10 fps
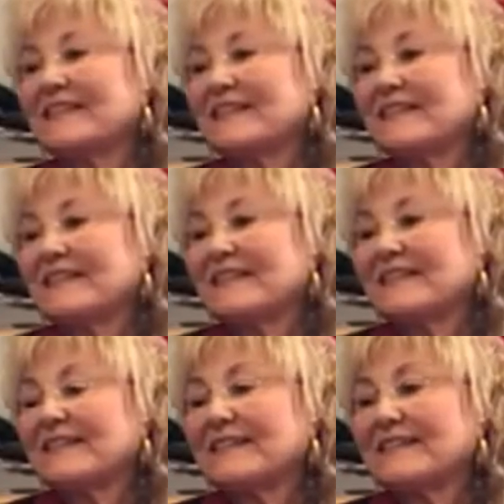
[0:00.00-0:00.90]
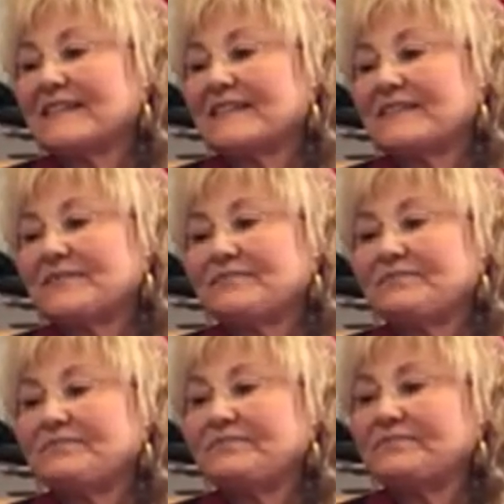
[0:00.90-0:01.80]

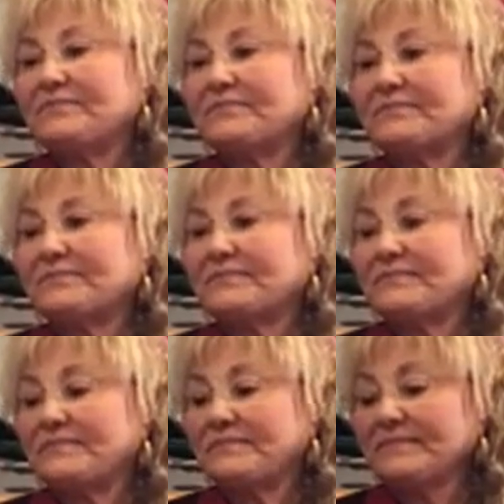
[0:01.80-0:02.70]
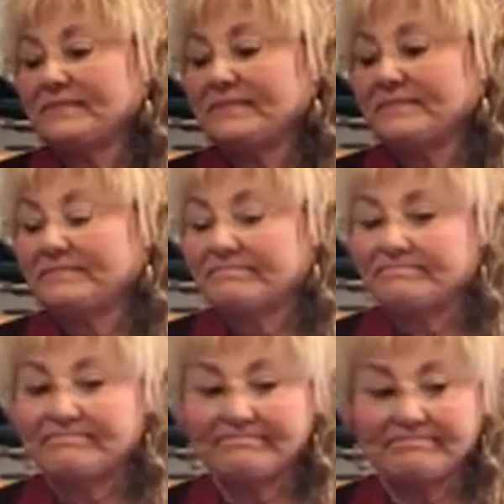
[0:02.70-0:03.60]

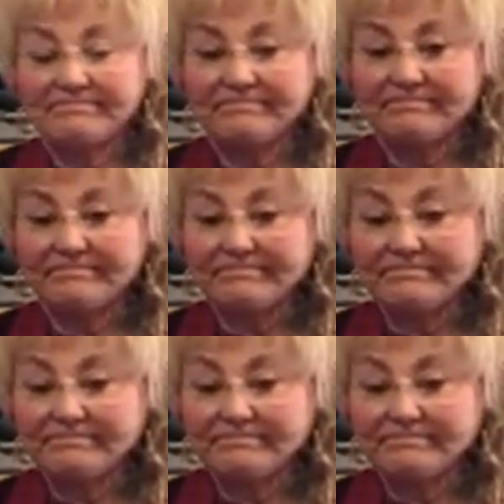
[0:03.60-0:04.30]
No words are spoken by the person on screen.